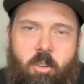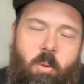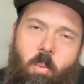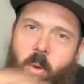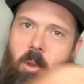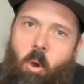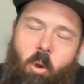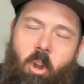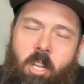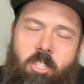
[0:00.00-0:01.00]
So we would go
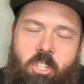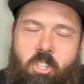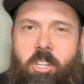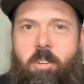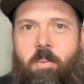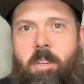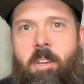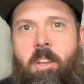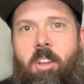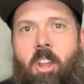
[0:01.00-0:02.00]
across the street and we
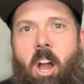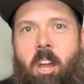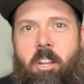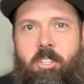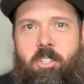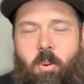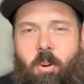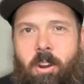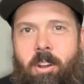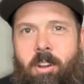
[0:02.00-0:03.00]
knock on his
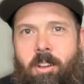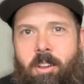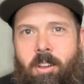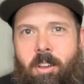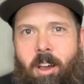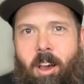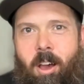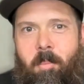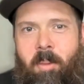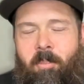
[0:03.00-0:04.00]
door.
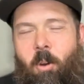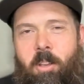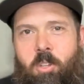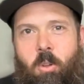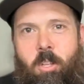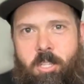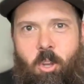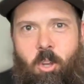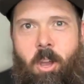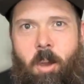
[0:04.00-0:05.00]
Even though he told us
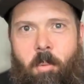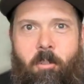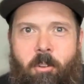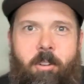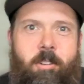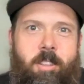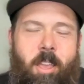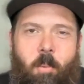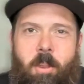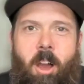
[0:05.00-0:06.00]
don't come over,
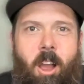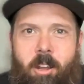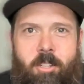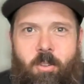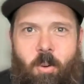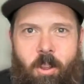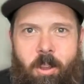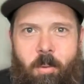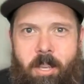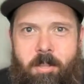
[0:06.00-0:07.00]
like, we knock on his door
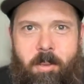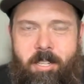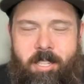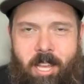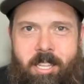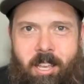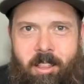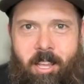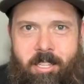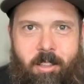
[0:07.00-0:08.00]
anyways, because that's
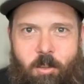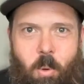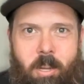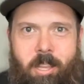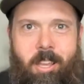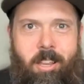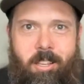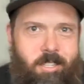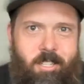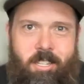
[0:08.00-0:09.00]
how this one kid
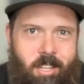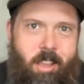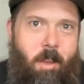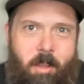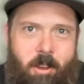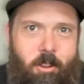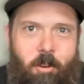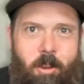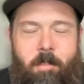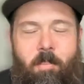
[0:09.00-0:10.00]
is. He's just like, I'm gonna
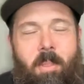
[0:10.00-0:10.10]
do it.